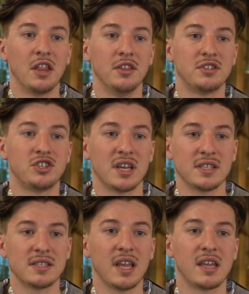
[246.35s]
The
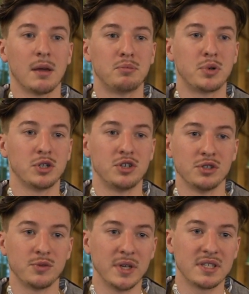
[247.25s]
chance they can
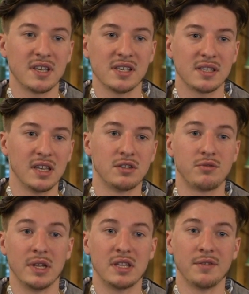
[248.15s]
produce whiskies in
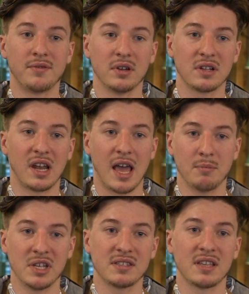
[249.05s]
3 different
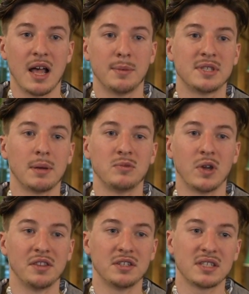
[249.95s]
climates helps them to
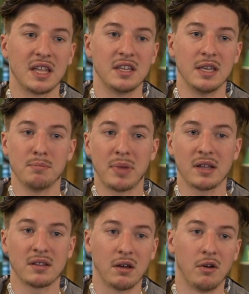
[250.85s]
understand the
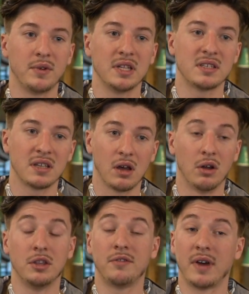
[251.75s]
impact of it
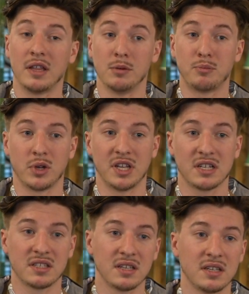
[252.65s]
on the final
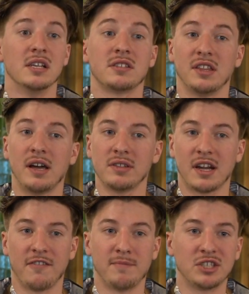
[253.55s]
product. So now that
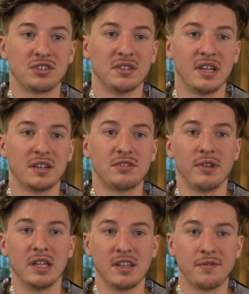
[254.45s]
I've mentioned there are
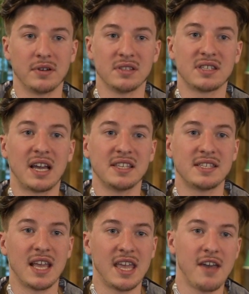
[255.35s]
3 different sites
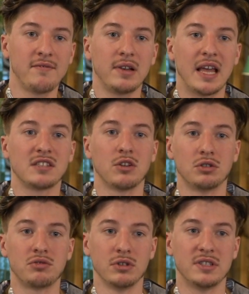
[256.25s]
they have, let's go
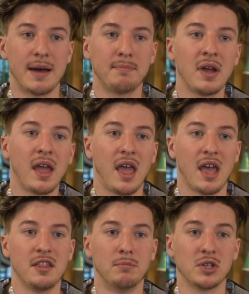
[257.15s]
through them
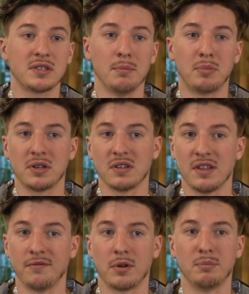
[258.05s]
and the most important
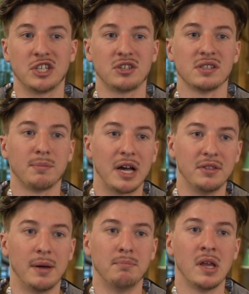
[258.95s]
information about
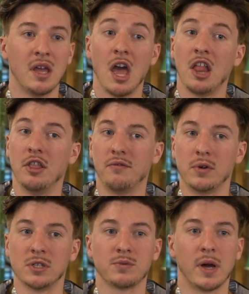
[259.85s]
them. The
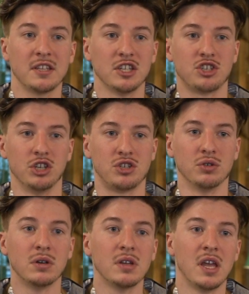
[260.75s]
first one is
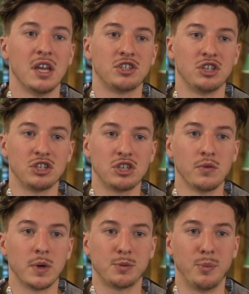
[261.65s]
Shinshu. Shinshu
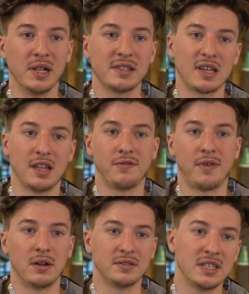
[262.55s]
was built and
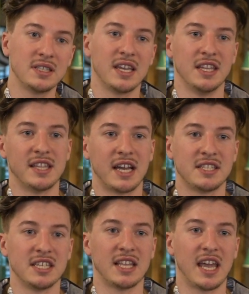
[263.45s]
founded in
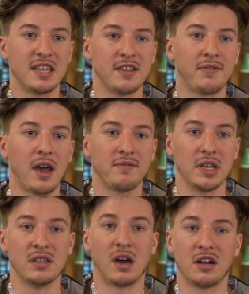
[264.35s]
1985
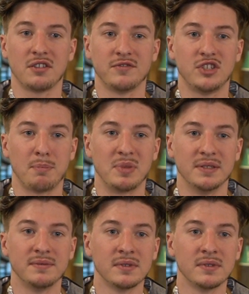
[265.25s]
in the heart of Japan.